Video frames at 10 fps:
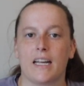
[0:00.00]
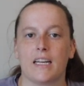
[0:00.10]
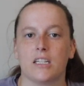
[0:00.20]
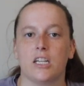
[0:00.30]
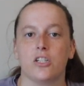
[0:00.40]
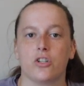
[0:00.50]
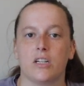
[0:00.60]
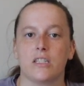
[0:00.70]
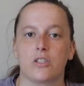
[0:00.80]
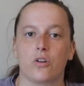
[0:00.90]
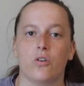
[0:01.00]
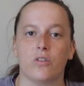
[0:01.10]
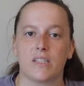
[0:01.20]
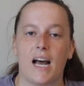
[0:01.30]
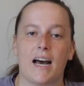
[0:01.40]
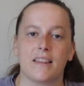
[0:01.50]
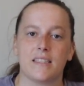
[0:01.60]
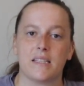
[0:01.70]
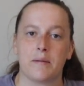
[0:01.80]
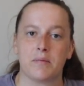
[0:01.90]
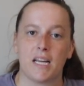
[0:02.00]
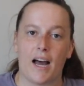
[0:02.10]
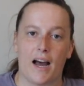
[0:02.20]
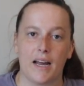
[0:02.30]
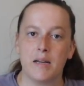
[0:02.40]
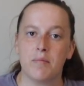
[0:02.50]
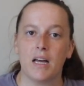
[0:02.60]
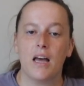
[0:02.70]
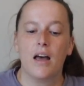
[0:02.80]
and endurance goals at the same time.